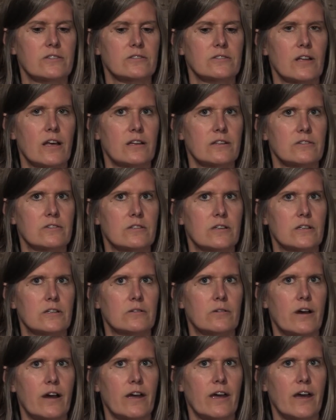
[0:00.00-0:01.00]
it's not as
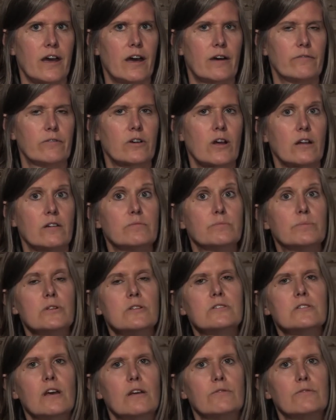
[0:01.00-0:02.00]
though I have a kind of
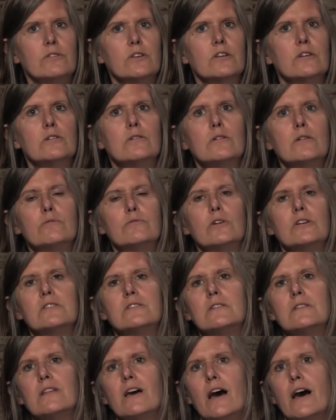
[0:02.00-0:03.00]
bird's eye view of what
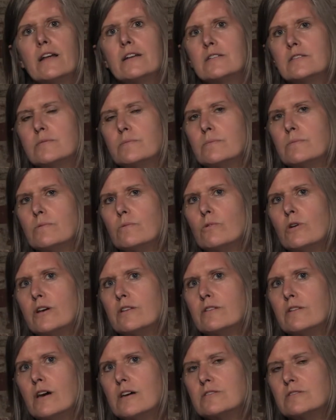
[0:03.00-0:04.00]
that
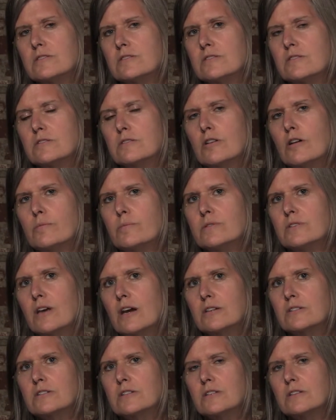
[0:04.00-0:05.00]
what a cystoscope is
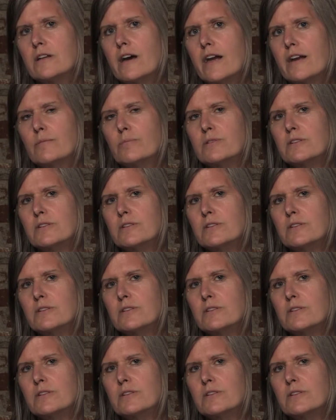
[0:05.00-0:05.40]
actually like.